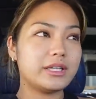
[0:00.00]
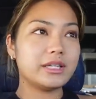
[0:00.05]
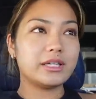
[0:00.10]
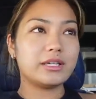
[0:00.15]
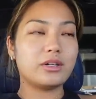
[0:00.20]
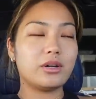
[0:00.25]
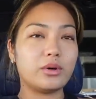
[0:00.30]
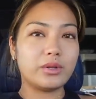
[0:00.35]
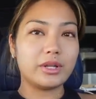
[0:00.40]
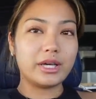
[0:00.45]

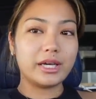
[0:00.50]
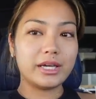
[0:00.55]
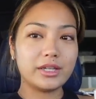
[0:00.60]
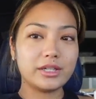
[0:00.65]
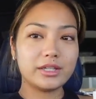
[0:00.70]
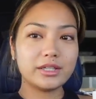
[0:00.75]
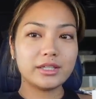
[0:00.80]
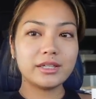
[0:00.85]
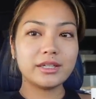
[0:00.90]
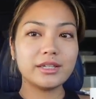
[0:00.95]
Hello,
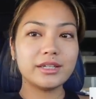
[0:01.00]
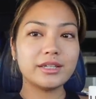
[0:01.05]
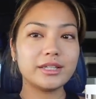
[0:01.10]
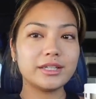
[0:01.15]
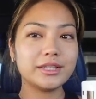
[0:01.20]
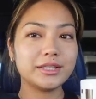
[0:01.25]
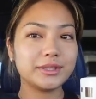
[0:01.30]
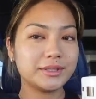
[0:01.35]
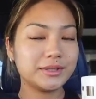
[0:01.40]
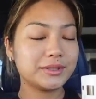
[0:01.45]
this is
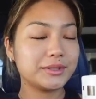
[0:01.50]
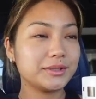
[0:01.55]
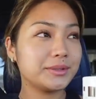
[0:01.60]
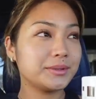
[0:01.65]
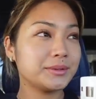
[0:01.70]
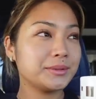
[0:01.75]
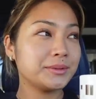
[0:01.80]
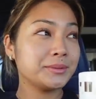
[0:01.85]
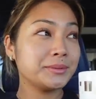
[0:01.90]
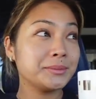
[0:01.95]
JEORELLA on
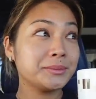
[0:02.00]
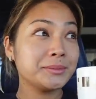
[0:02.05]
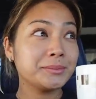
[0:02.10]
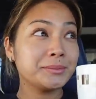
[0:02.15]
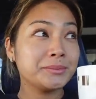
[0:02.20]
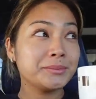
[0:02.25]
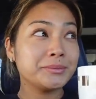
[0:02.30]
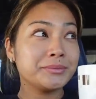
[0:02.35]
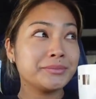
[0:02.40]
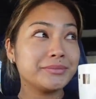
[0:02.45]

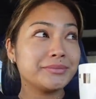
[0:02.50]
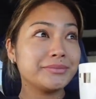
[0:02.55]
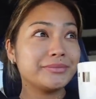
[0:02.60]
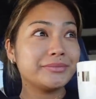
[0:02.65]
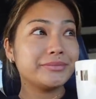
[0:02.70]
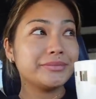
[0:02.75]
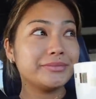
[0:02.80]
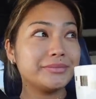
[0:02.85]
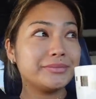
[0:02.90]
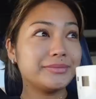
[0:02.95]
voiceover.
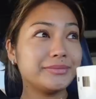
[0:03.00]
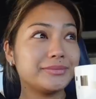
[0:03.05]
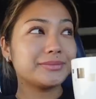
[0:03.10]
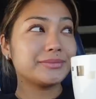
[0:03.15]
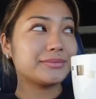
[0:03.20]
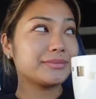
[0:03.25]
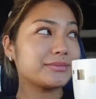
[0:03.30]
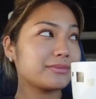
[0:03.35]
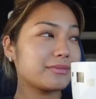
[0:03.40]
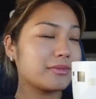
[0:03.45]
I
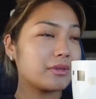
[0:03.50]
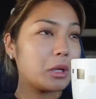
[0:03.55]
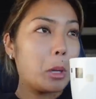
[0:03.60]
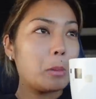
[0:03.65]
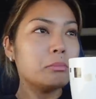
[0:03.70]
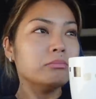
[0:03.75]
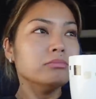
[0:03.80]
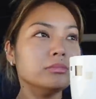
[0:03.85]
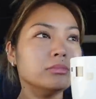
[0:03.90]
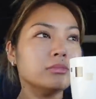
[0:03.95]
know
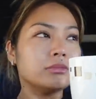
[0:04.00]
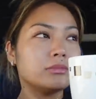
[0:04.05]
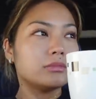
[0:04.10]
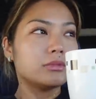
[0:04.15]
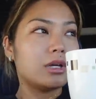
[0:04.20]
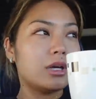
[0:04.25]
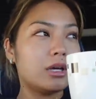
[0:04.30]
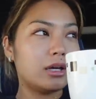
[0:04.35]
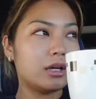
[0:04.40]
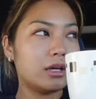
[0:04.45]
my audio is
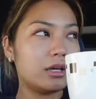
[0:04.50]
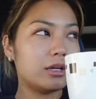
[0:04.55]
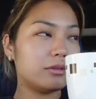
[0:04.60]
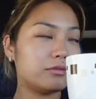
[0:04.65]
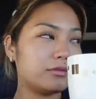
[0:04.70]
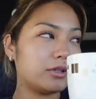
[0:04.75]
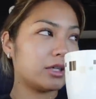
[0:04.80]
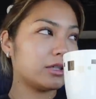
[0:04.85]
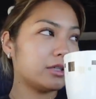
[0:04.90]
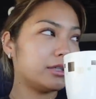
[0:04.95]
a little bit
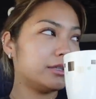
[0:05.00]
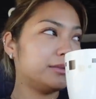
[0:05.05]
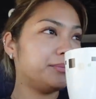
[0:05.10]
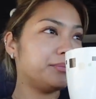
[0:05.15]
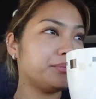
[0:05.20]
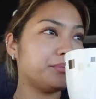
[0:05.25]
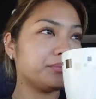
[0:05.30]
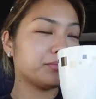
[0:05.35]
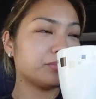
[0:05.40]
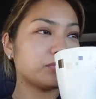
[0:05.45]
shitty, but if
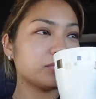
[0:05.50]
you're